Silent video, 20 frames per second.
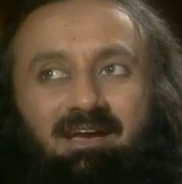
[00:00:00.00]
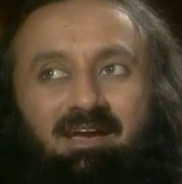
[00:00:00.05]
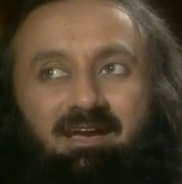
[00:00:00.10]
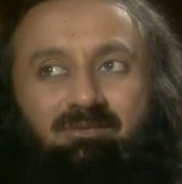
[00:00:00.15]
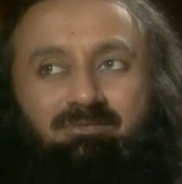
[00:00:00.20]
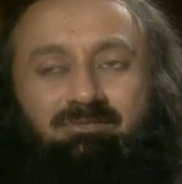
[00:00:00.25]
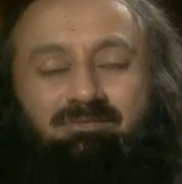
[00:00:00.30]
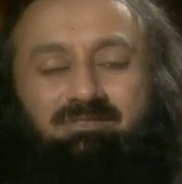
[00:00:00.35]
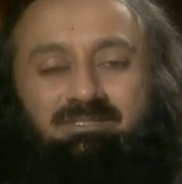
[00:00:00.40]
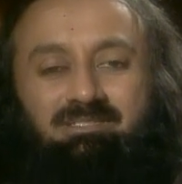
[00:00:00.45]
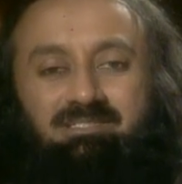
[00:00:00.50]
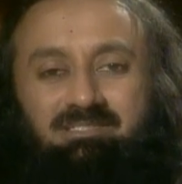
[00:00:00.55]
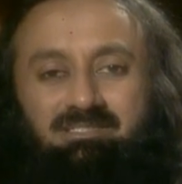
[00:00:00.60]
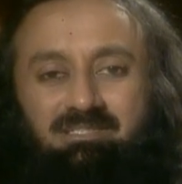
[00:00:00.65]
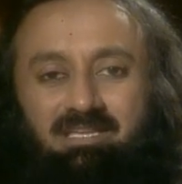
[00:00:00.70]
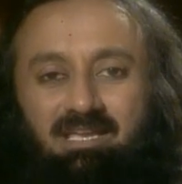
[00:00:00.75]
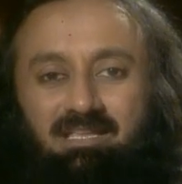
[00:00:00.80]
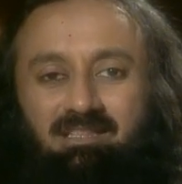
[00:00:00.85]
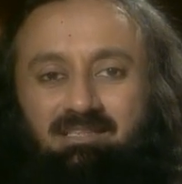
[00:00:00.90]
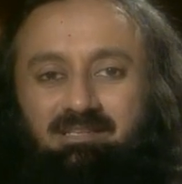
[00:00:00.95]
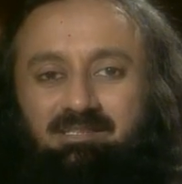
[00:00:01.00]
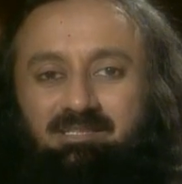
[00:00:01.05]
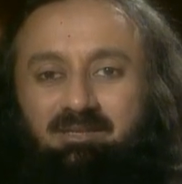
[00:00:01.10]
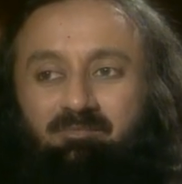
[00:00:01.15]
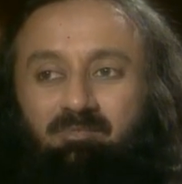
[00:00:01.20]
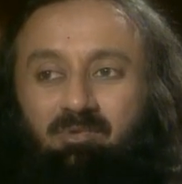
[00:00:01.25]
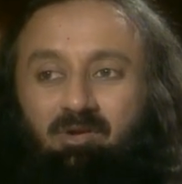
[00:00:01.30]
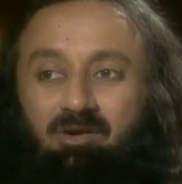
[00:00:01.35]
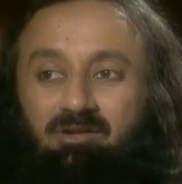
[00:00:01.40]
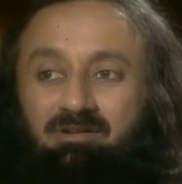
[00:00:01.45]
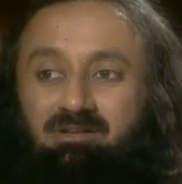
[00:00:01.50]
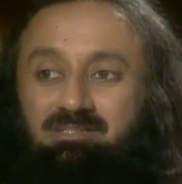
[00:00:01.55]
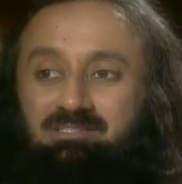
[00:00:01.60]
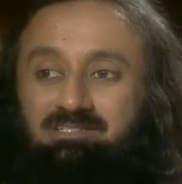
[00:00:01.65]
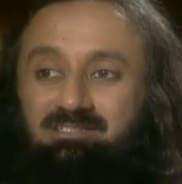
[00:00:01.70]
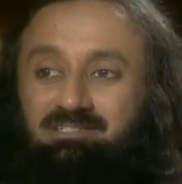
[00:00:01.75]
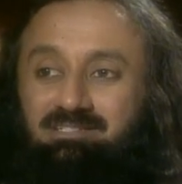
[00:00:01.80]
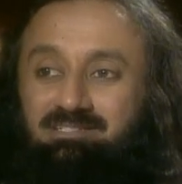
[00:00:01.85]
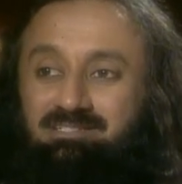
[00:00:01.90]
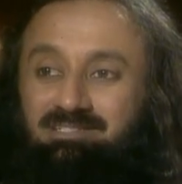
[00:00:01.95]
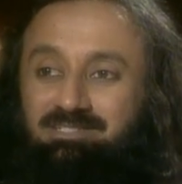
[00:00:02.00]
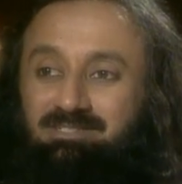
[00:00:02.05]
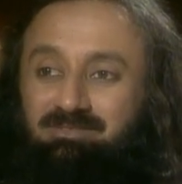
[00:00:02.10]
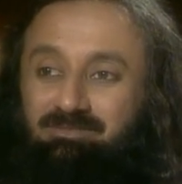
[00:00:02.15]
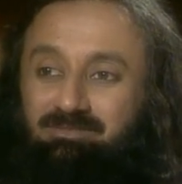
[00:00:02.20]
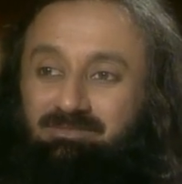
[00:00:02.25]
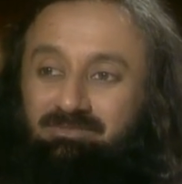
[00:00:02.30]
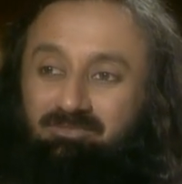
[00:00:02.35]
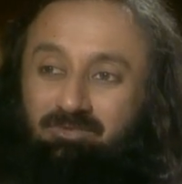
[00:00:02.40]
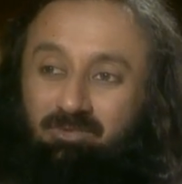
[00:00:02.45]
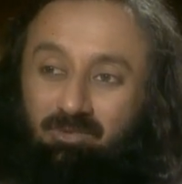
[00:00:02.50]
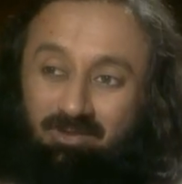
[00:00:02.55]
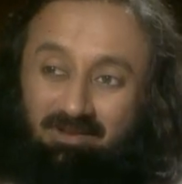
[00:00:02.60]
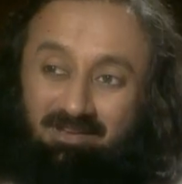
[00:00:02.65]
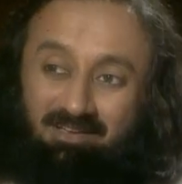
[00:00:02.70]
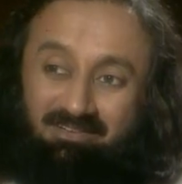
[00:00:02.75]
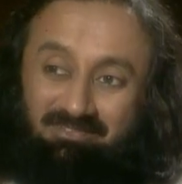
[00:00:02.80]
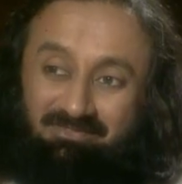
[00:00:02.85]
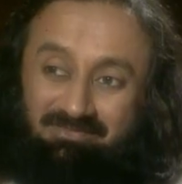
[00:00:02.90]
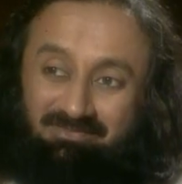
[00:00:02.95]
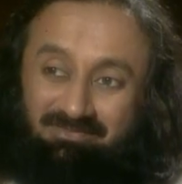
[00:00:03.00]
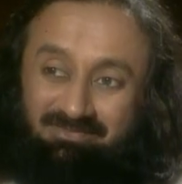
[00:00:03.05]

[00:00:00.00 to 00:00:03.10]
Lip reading: I wouldn't say that the moral structure would fall off.